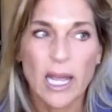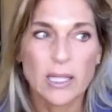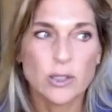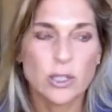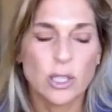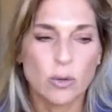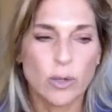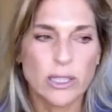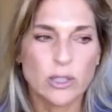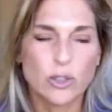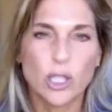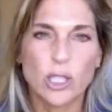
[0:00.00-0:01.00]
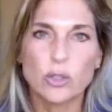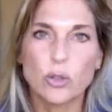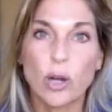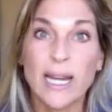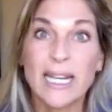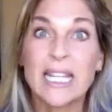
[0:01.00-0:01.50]
and so it's just
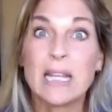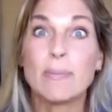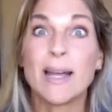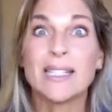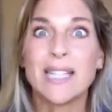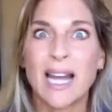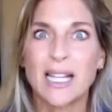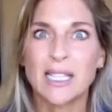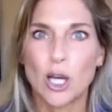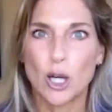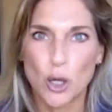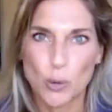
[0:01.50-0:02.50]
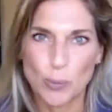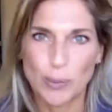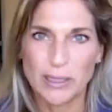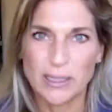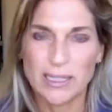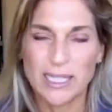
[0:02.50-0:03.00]
trying to keep that dialogue
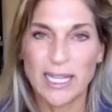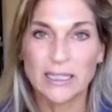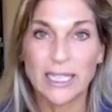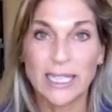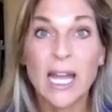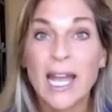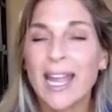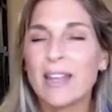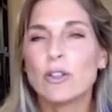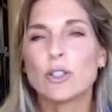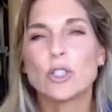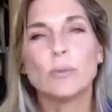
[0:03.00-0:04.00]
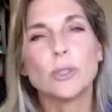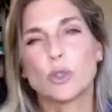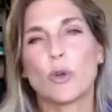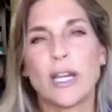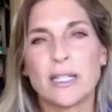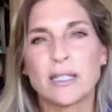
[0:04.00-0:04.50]
open saying like hey there's so much
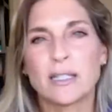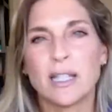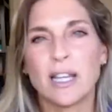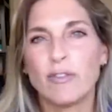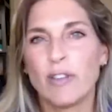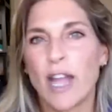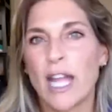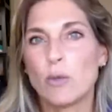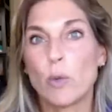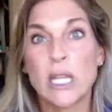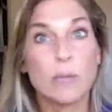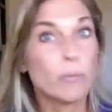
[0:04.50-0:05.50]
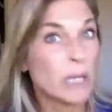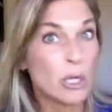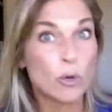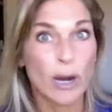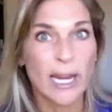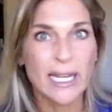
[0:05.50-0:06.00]
greatness in life and we can be
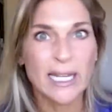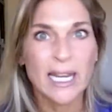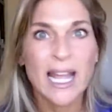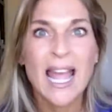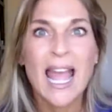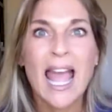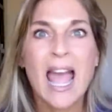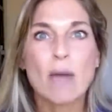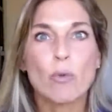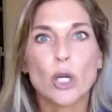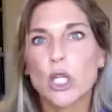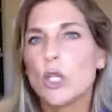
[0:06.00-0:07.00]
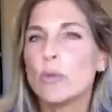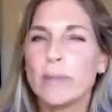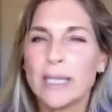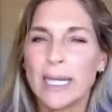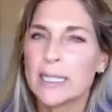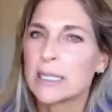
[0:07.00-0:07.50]
great and we're
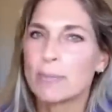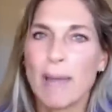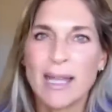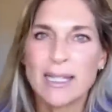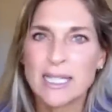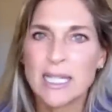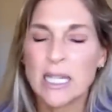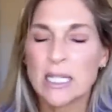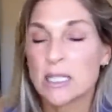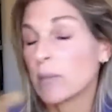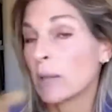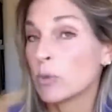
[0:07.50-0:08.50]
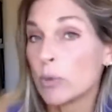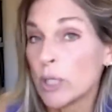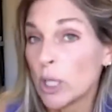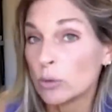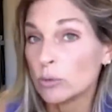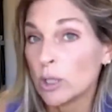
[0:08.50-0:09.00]
human and it's messy and sometimes we
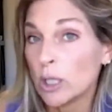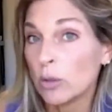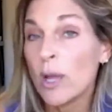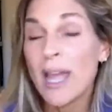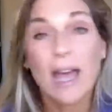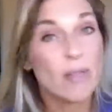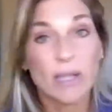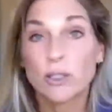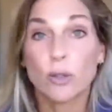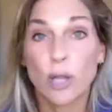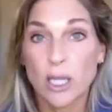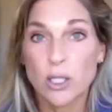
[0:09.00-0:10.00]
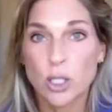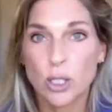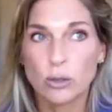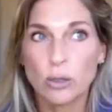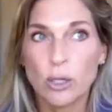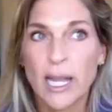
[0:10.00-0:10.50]
don't know and that's okay
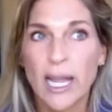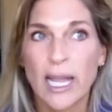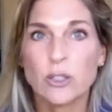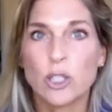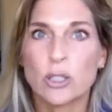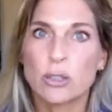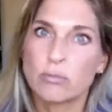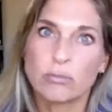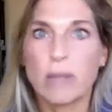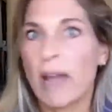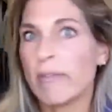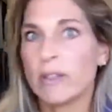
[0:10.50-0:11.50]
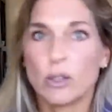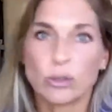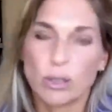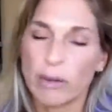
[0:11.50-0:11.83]
too and just having those